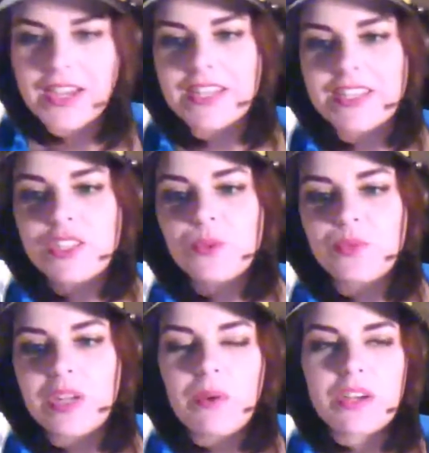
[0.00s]
I need to
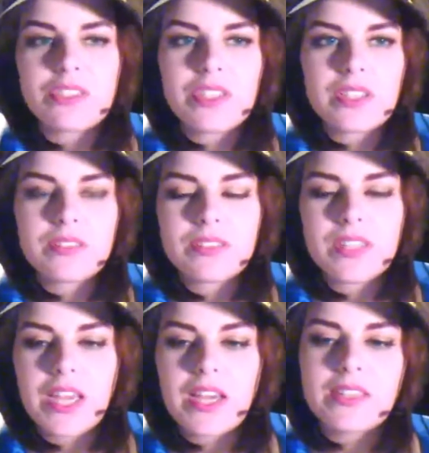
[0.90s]
rewatch it
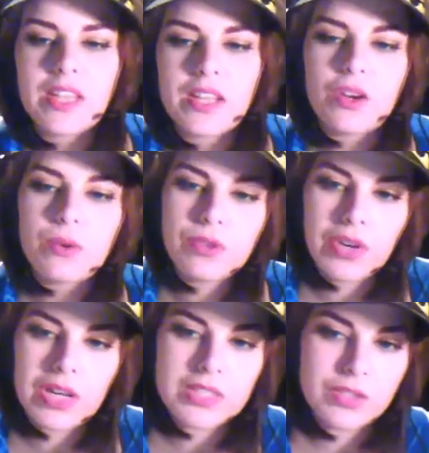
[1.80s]
and then go
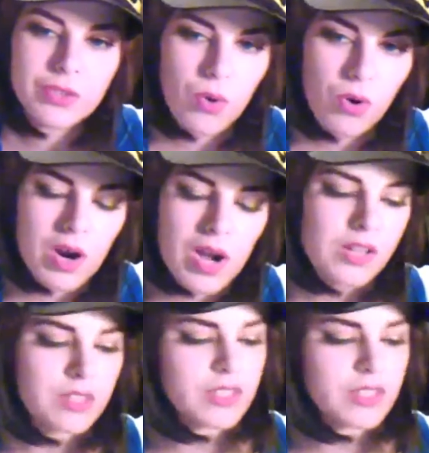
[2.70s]
directly to Korra because I